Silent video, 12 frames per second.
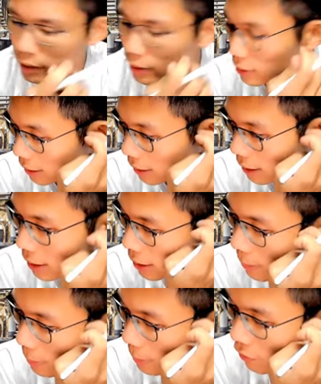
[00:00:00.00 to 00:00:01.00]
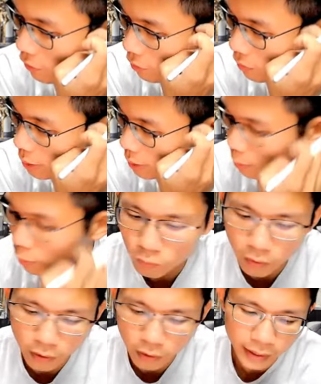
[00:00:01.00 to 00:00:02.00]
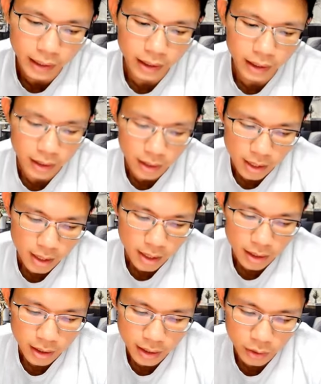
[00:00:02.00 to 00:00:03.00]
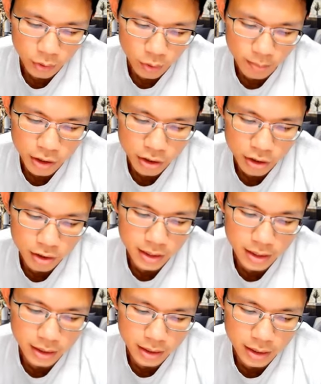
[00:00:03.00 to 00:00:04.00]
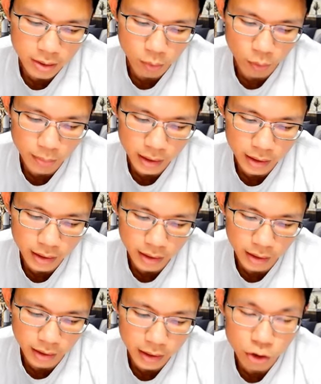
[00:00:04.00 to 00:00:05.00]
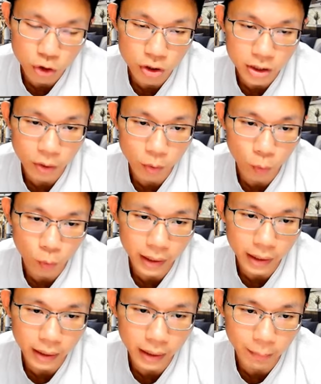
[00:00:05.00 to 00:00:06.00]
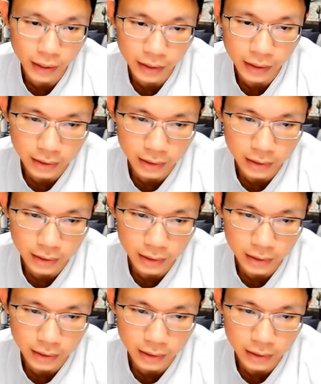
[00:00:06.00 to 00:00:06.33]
Then, before we move ahead, Lentor Mansions will be the interesting one in the mix.